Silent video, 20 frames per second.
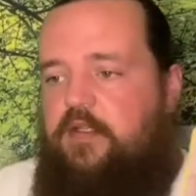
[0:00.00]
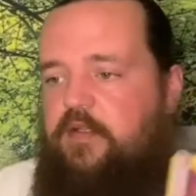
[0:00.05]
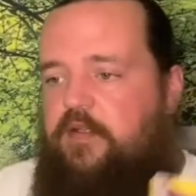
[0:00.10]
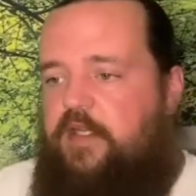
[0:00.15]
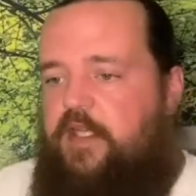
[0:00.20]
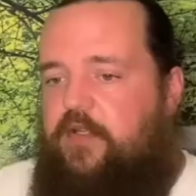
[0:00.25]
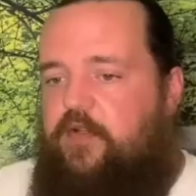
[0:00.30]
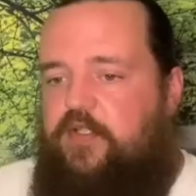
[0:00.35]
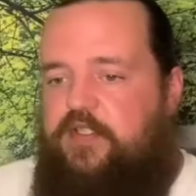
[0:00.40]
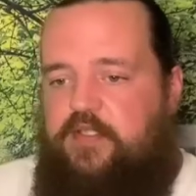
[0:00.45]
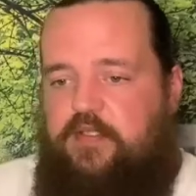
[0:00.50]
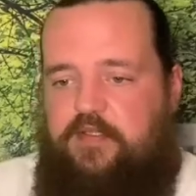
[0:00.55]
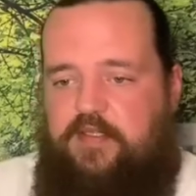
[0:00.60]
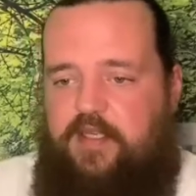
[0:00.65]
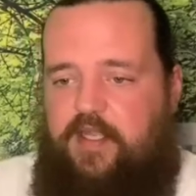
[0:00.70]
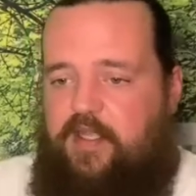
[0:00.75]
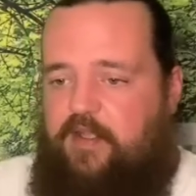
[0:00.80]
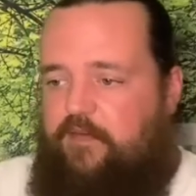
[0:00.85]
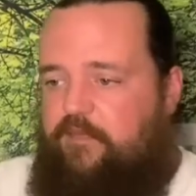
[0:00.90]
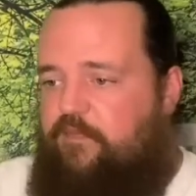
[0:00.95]
Like, listen,
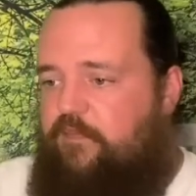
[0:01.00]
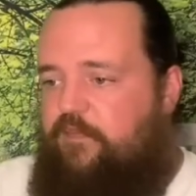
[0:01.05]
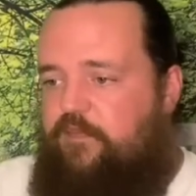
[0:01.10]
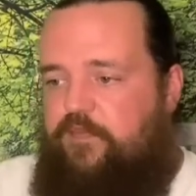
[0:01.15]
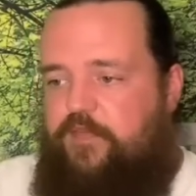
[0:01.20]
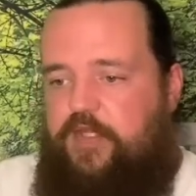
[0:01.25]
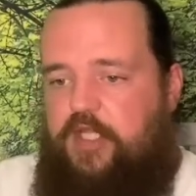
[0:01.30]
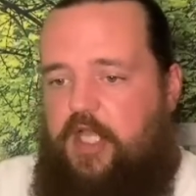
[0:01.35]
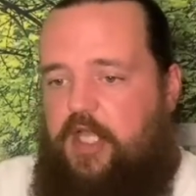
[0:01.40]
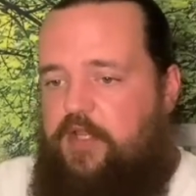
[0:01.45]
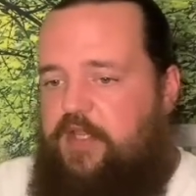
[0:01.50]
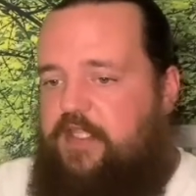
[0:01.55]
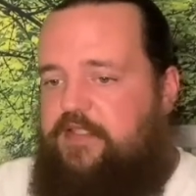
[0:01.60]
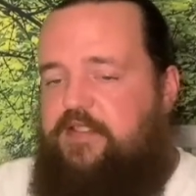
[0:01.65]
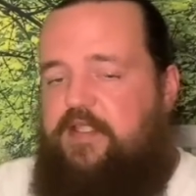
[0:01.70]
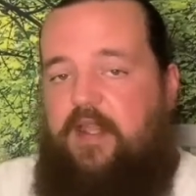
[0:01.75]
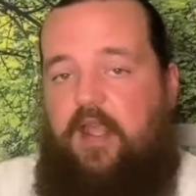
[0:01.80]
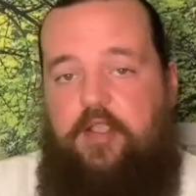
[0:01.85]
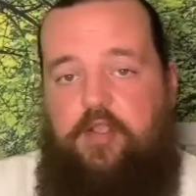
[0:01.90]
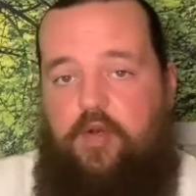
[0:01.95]
yeah, no,
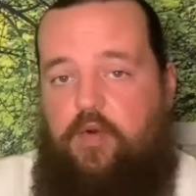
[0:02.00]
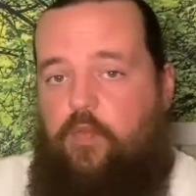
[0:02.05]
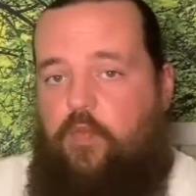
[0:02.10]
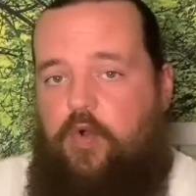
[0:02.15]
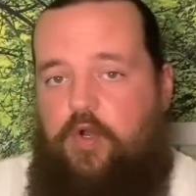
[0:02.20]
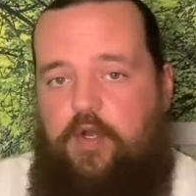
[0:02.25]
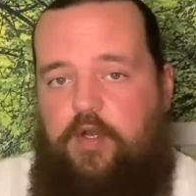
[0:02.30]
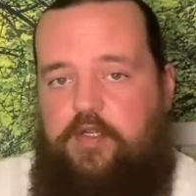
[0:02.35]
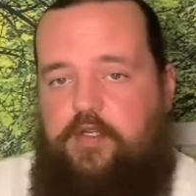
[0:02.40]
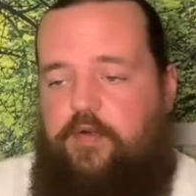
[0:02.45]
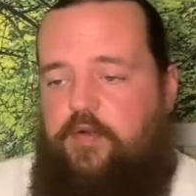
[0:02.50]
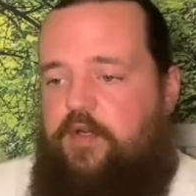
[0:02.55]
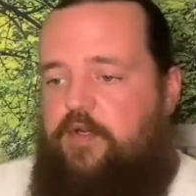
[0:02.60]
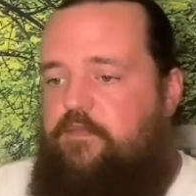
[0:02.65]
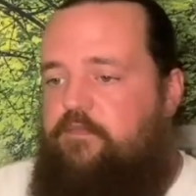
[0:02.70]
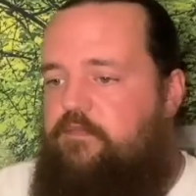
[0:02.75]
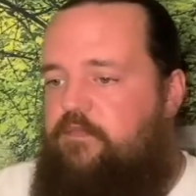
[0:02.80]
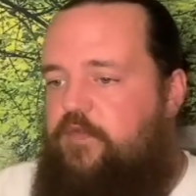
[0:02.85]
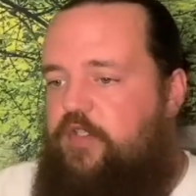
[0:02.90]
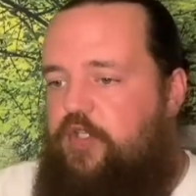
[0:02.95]
that's not going to work.
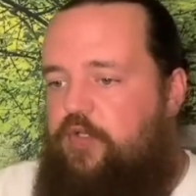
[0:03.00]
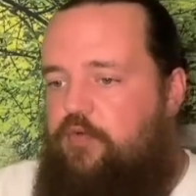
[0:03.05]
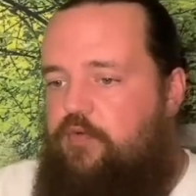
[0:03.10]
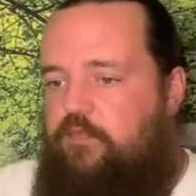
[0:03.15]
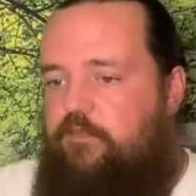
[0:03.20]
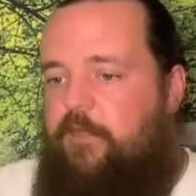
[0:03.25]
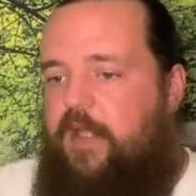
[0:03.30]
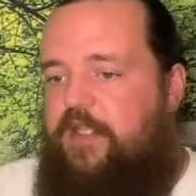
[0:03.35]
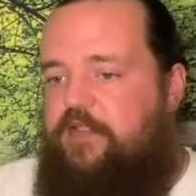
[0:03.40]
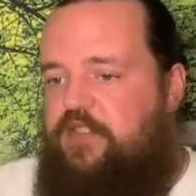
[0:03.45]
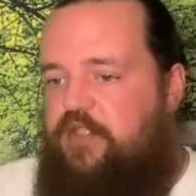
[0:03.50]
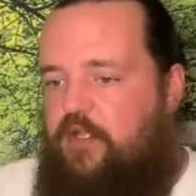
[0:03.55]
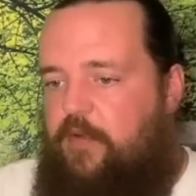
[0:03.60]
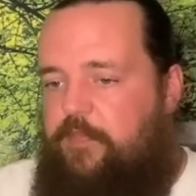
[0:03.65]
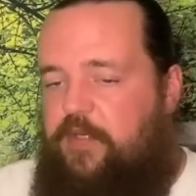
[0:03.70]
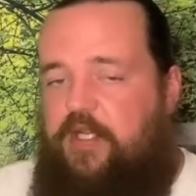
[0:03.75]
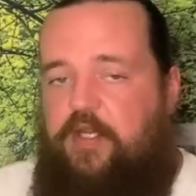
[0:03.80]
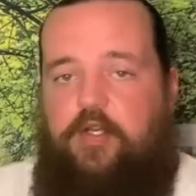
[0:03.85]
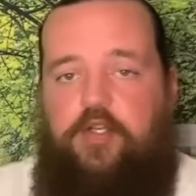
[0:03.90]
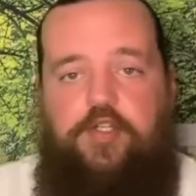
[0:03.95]
Or you messed
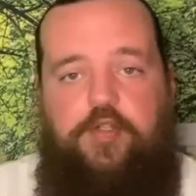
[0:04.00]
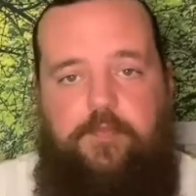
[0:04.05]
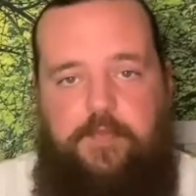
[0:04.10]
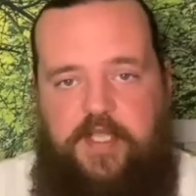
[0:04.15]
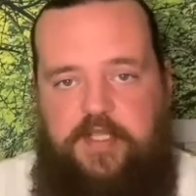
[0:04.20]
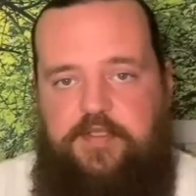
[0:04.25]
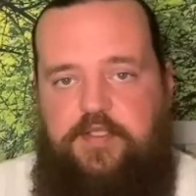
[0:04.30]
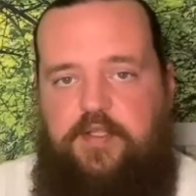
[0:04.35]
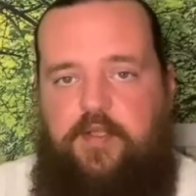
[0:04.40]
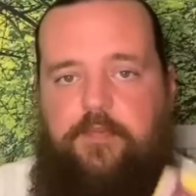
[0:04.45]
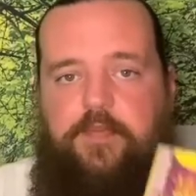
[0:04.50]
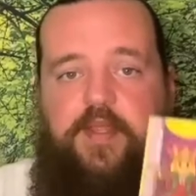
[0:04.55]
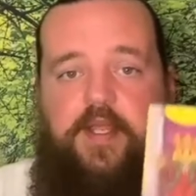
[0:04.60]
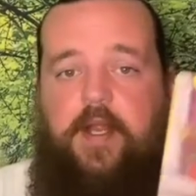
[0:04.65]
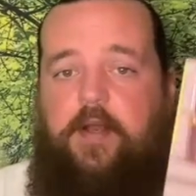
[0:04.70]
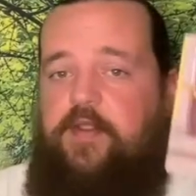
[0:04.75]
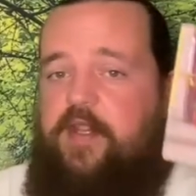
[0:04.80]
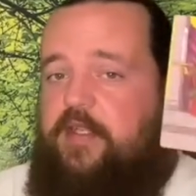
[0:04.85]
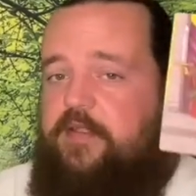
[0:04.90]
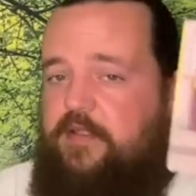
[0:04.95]
up here, you messed up
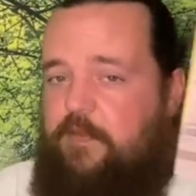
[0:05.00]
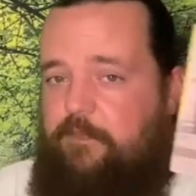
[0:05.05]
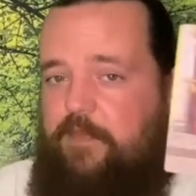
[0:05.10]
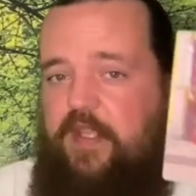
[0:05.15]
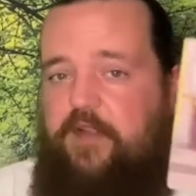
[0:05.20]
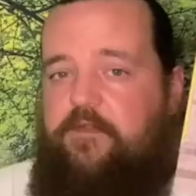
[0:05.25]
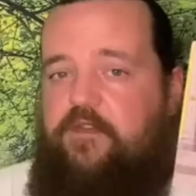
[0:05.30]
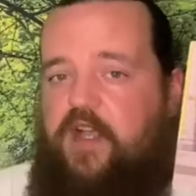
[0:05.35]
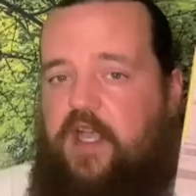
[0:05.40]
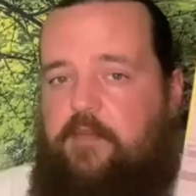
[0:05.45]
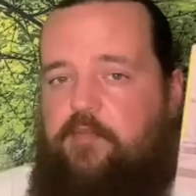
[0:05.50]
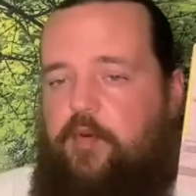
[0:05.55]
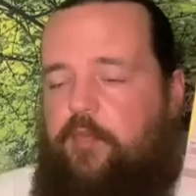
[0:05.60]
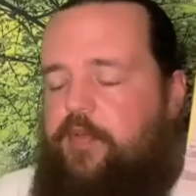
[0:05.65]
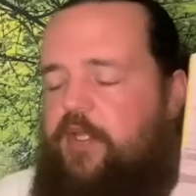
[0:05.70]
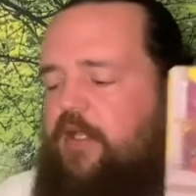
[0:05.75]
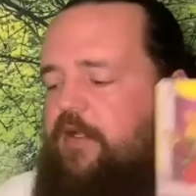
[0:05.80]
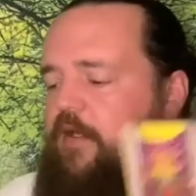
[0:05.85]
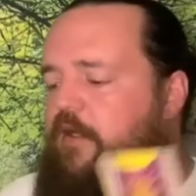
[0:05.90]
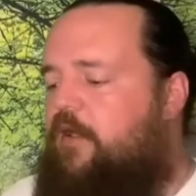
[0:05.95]
there. That's a big vibe we're
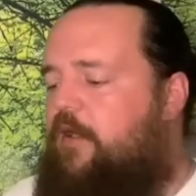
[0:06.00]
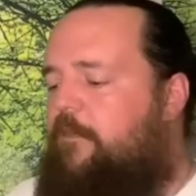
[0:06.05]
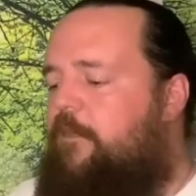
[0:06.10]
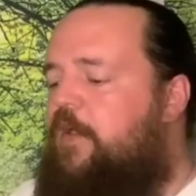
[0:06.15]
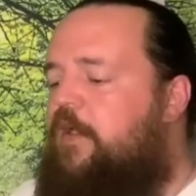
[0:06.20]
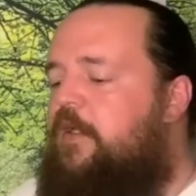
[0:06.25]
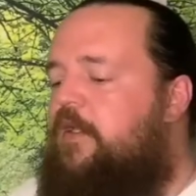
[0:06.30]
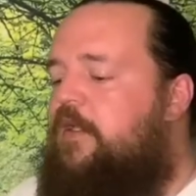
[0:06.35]
picking up.